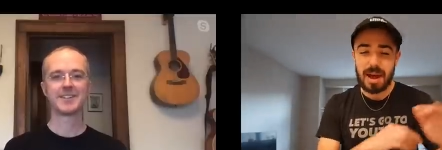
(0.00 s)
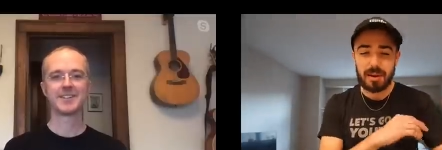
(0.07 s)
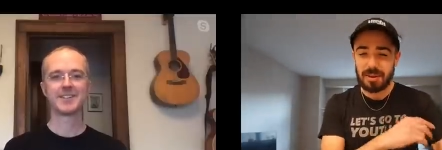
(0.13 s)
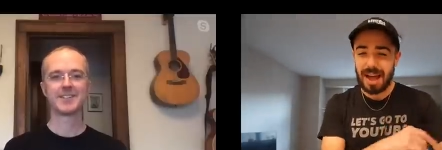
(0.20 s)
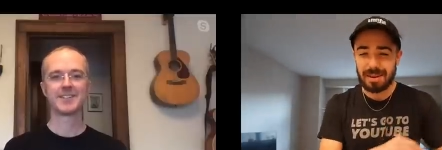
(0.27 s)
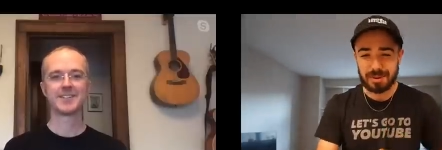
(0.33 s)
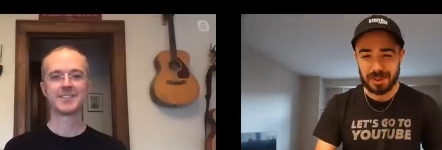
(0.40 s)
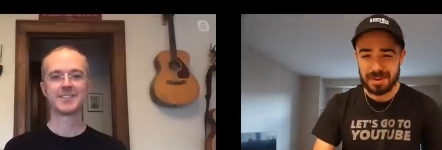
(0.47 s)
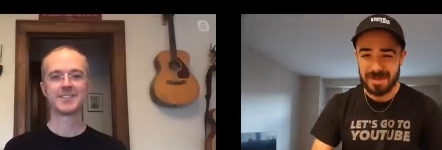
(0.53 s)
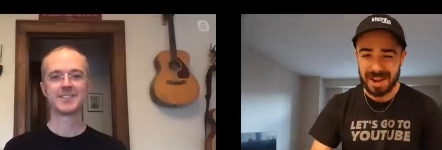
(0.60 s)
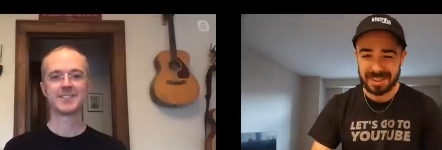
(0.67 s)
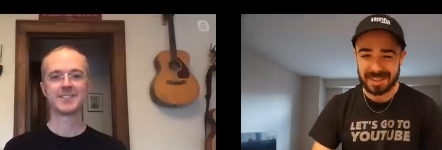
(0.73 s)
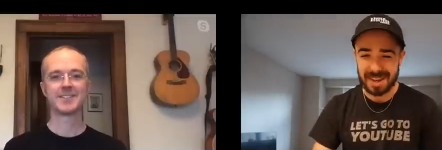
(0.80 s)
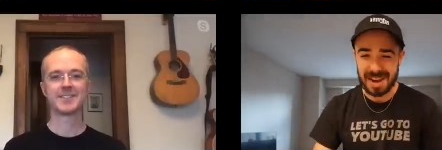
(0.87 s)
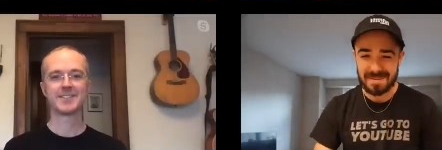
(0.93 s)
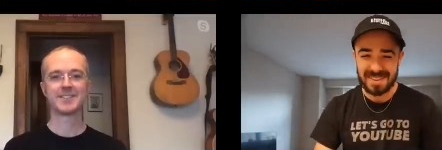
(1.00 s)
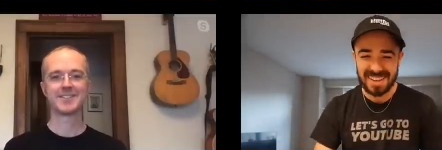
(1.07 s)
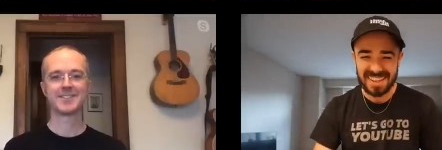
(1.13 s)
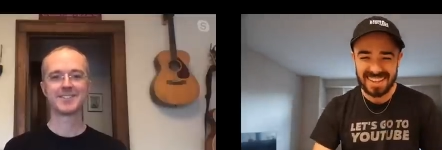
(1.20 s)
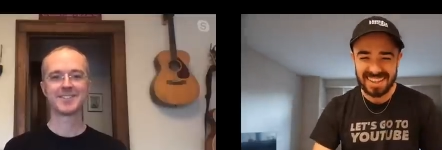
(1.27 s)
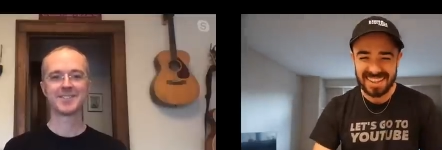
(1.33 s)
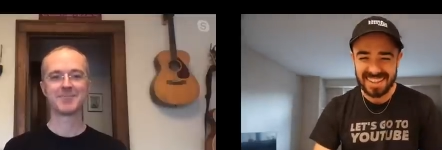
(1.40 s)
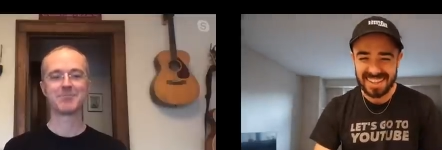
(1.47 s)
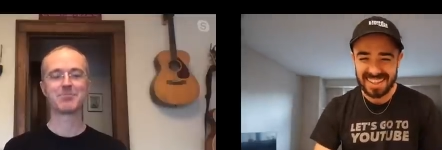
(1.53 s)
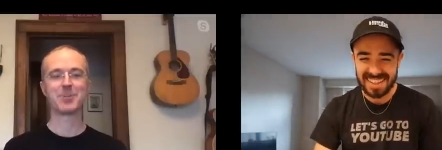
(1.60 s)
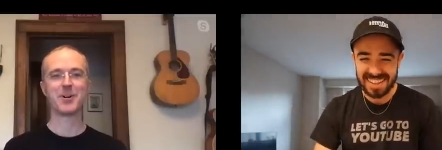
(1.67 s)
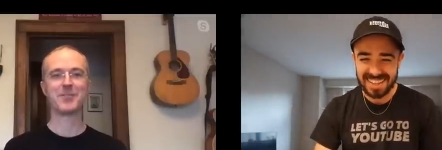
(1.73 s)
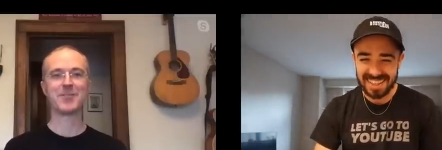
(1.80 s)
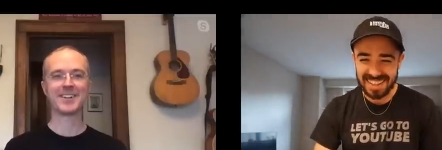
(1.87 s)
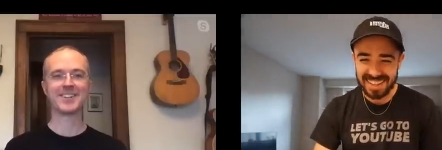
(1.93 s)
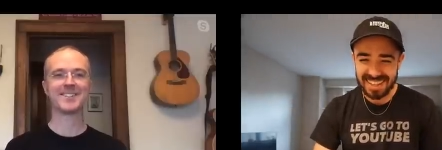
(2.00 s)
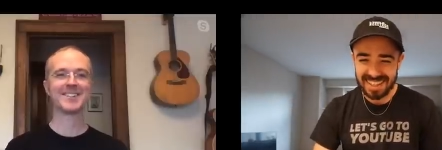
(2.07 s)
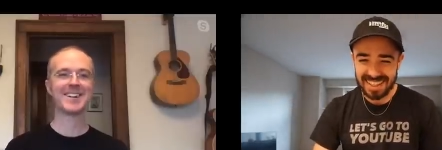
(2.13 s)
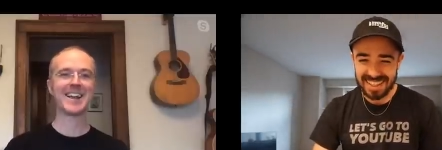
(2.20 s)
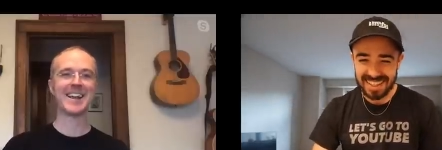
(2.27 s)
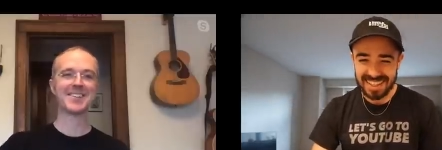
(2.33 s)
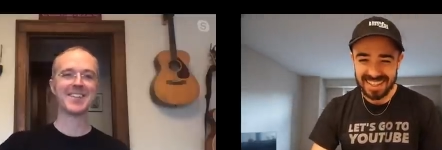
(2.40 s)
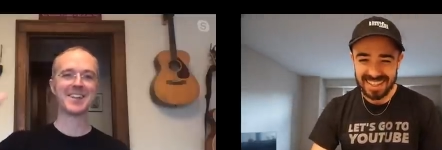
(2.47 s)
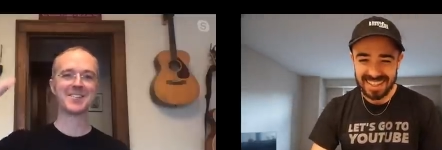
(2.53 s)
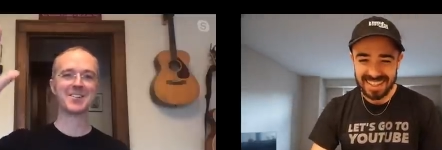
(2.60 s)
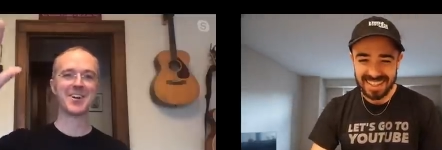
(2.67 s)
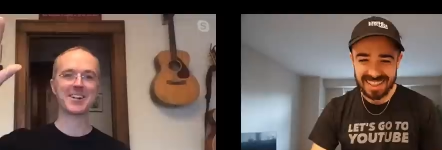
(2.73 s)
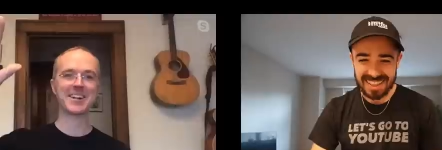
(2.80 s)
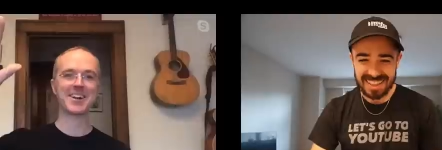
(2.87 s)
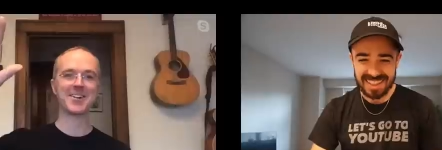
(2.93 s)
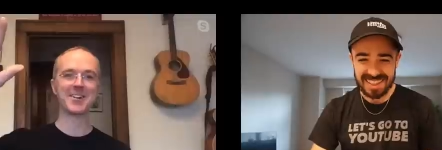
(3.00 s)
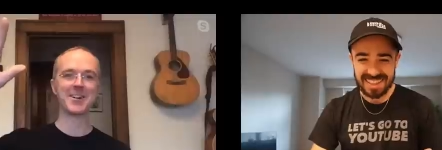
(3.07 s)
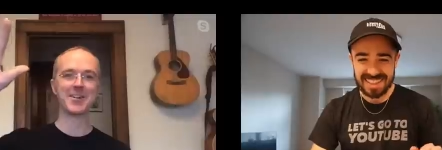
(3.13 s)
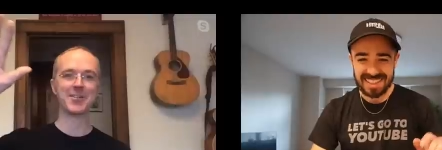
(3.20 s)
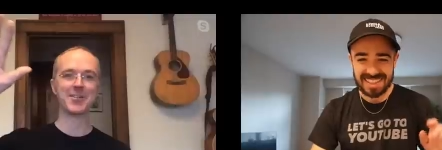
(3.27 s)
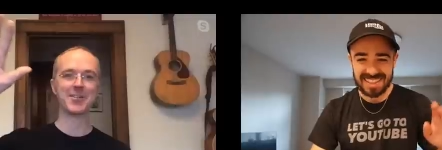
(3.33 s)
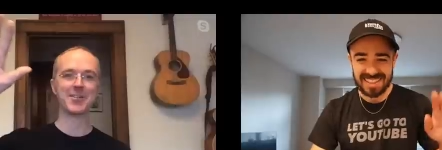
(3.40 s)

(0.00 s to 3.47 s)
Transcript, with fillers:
Speaker 1: better live stream next time.
Speaker 2: Perfect. Hey, hey thanks, thanks a lot.